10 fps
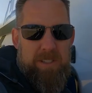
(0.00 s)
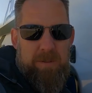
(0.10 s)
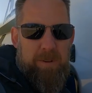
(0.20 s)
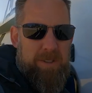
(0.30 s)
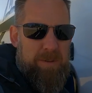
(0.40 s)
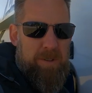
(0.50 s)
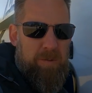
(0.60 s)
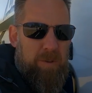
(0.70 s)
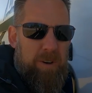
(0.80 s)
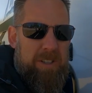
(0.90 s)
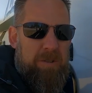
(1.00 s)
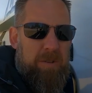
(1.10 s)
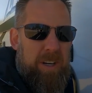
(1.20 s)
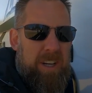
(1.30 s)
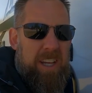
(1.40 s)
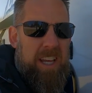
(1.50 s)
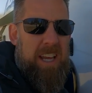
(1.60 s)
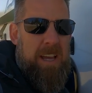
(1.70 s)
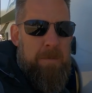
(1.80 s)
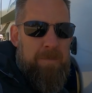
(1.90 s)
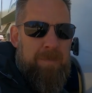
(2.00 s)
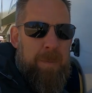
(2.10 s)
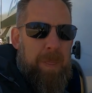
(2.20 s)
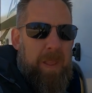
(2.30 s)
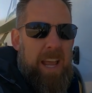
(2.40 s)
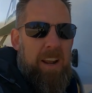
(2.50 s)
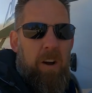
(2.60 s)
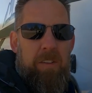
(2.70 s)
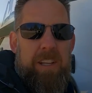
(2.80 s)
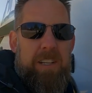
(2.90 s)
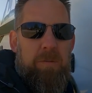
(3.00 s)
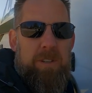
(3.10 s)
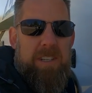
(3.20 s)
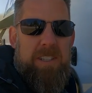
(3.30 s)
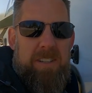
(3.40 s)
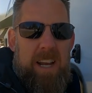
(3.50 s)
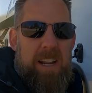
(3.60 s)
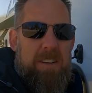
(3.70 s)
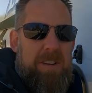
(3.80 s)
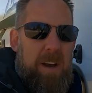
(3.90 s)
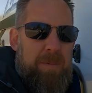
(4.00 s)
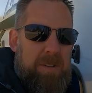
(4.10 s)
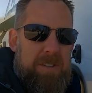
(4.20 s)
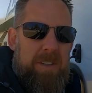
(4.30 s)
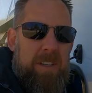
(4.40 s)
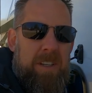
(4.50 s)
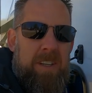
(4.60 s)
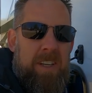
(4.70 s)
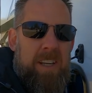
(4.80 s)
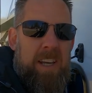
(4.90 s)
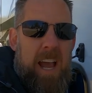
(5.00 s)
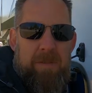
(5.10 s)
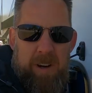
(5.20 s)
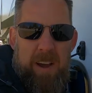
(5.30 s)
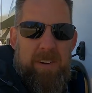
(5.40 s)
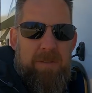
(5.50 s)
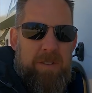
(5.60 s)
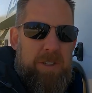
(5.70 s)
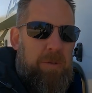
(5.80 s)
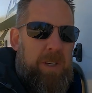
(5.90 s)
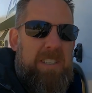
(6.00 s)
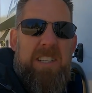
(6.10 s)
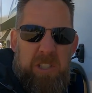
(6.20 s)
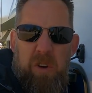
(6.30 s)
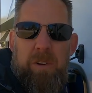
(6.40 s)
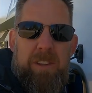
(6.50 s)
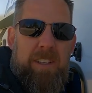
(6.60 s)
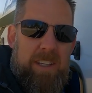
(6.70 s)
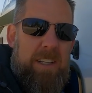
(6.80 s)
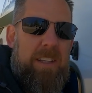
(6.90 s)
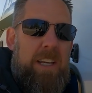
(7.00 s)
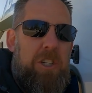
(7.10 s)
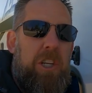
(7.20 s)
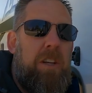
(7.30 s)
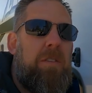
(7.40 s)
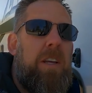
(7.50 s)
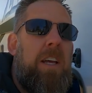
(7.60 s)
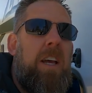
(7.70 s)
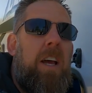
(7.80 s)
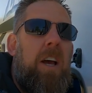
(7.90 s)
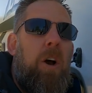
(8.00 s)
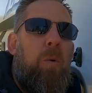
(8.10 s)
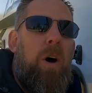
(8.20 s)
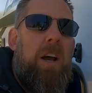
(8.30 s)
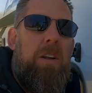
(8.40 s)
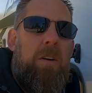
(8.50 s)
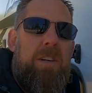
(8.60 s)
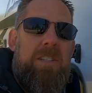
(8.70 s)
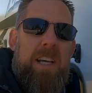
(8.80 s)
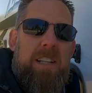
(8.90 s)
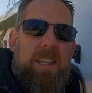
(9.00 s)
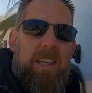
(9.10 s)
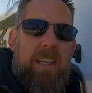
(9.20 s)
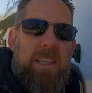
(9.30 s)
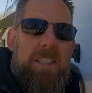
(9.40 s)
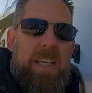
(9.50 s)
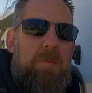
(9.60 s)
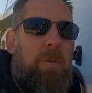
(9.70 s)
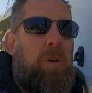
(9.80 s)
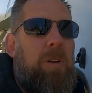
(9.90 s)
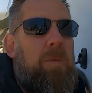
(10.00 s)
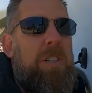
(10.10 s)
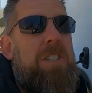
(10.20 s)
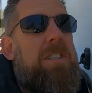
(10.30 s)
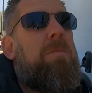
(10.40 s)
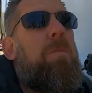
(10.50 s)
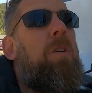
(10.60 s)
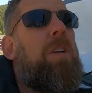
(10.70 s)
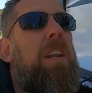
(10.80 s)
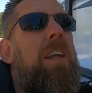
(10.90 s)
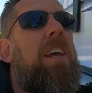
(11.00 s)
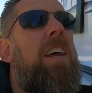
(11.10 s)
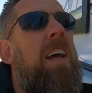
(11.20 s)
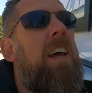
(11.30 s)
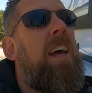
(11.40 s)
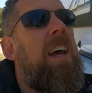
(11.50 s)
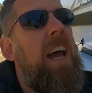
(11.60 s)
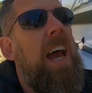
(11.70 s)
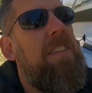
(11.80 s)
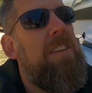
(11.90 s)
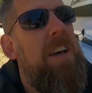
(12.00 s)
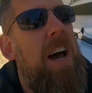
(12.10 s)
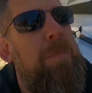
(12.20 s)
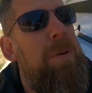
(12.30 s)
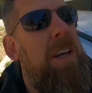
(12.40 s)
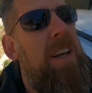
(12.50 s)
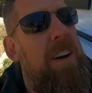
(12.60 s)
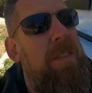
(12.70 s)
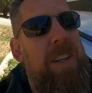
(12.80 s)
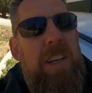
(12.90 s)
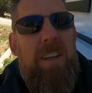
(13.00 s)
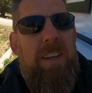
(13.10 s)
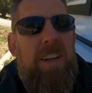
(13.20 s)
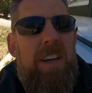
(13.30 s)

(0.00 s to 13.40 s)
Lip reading: was supposed to be doing warranty work, and all they did was the slide out toppers after having it for 2 weeks. That's the only thing they achieved. Well, I noticed that the T-molding, which is the molding at the top of the